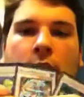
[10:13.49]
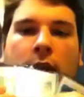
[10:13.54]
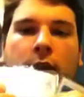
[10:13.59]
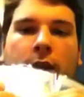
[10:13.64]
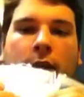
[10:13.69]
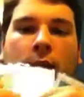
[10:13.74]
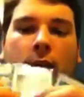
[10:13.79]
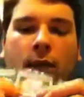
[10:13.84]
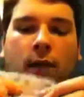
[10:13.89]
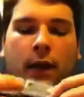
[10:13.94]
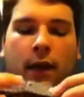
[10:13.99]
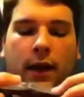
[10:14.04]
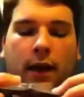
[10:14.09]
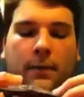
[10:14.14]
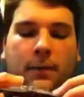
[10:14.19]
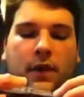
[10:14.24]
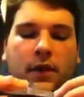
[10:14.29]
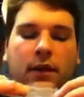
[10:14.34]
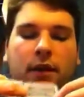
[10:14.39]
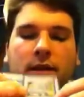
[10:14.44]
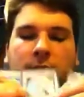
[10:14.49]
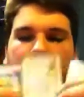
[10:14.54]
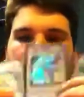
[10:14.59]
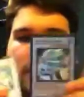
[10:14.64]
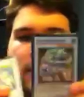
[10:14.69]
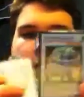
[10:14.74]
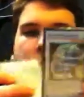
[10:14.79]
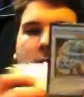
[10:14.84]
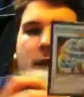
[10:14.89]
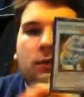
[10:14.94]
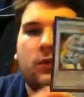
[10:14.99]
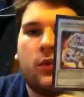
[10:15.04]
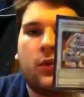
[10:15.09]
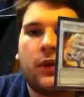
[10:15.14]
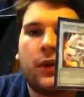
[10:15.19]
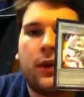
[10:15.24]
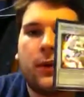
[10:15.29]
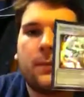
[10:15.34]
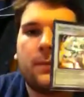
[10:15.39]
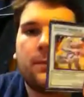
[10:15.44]
Now, I am going to explain Scarred
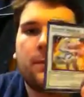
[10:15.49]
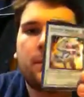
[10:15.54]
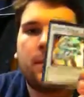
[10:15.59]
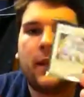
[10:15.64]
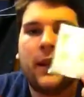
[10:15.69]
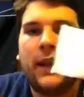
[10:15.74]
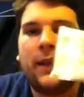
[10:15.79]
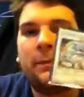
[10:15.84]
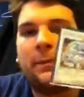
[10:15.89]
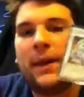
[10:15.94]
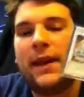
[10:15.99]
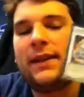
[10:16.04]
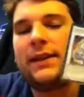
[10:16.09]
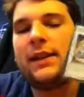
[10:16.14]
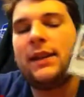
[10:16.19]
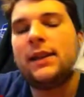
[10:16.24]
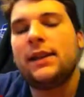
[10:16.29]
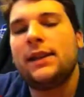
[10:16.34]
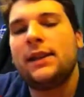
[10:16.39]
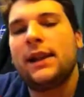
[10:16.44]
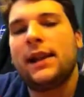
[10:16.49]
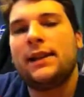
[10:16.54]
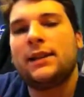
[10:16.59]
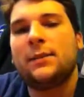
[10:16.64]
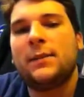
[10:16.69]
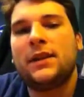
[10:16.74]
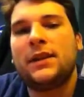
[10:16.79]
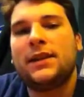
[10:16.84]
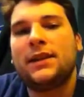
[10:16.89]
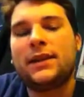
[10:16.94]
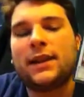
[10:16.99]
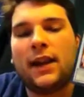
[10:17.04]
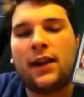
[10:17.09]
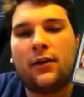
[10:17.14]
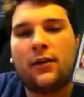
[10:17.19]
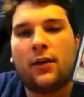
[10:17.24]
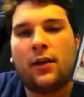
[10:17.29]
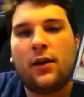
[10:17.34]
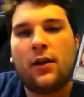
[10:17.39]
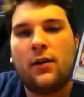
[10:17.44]
Warrior. It basically lets me
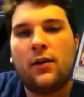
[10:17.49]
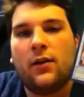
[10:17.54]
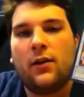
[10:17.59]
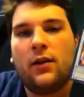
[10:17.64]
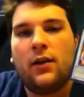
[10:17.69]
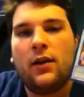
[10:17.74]
synchro